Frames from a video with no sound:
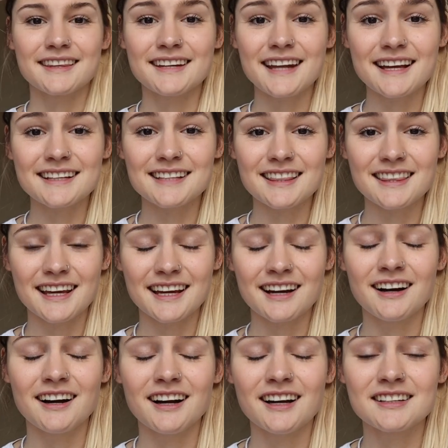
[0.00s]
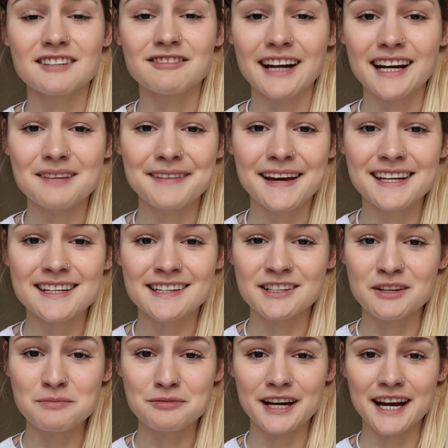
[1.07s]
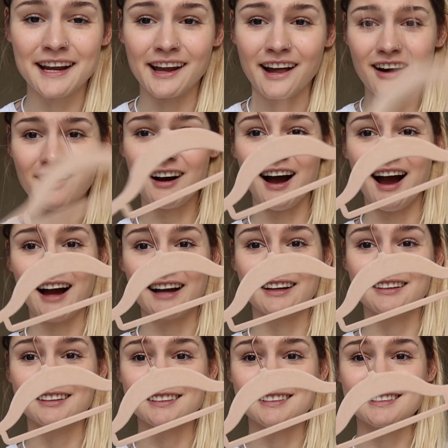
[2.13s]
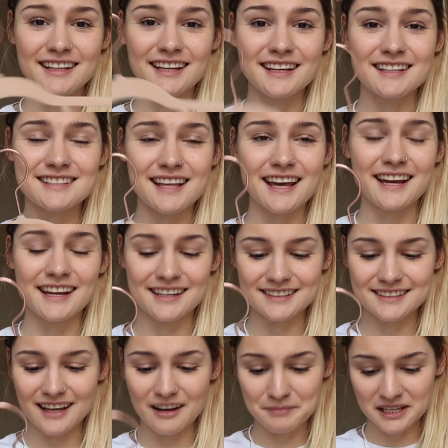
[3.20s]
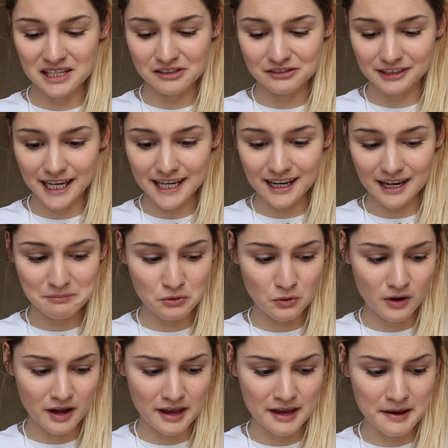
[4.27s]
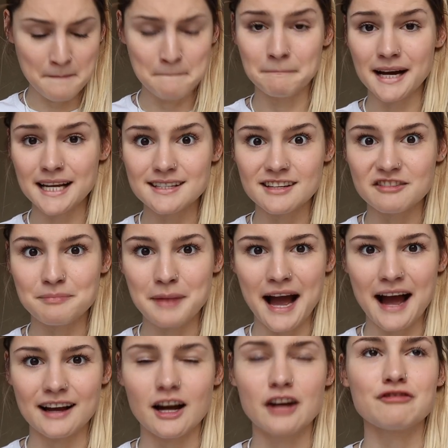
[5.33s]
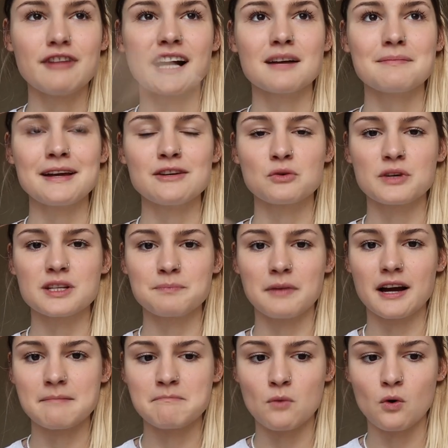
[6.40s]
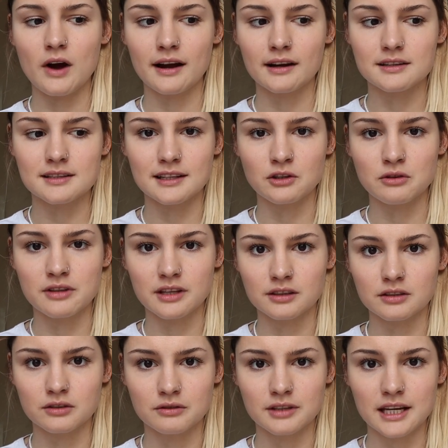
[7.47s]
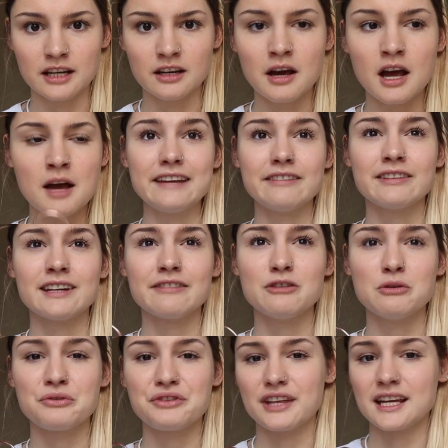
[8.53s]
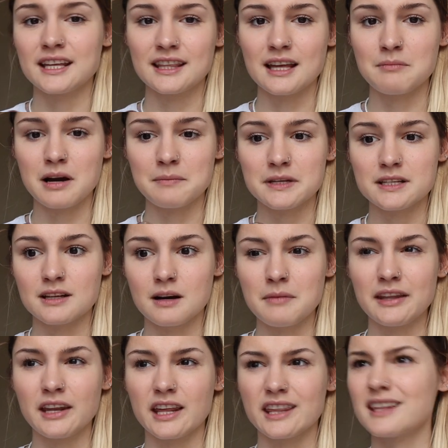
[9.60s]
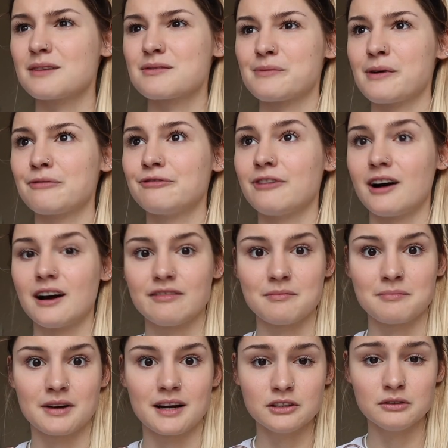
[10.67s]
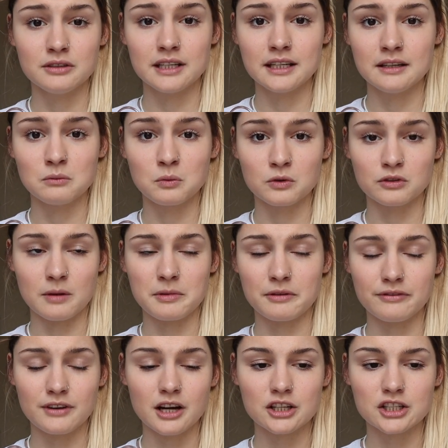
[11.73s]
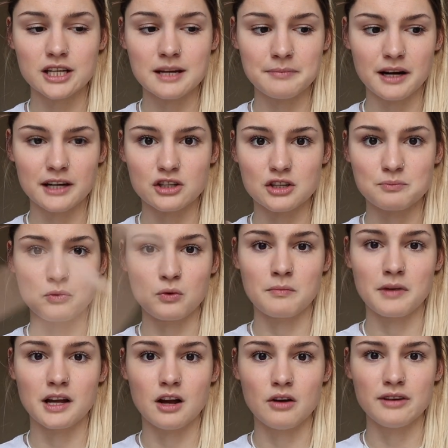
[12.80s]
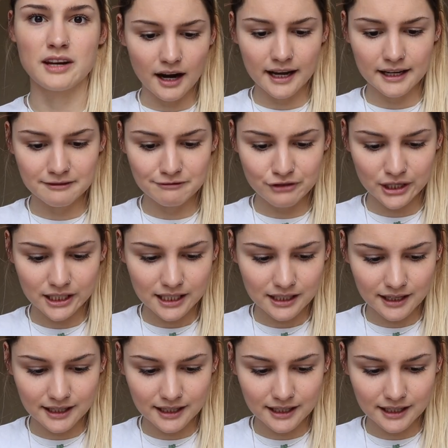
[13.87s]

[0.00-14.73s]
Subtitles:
The next thing I'd recommend you bring are hangers. These things have been great. I bought a massive pack. I'd recommend always buying more hangers than you think you need, even if you think there might be some. And I think there was about 5 in my wardrobe the first year, but I just bought my own. I really